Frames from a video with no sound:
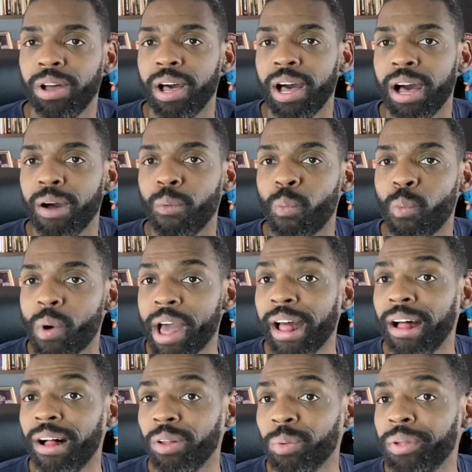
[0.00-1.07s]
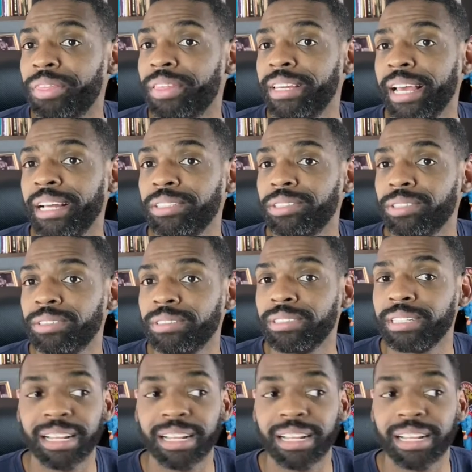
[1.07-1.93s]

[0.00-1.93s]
uh, well with the dancers.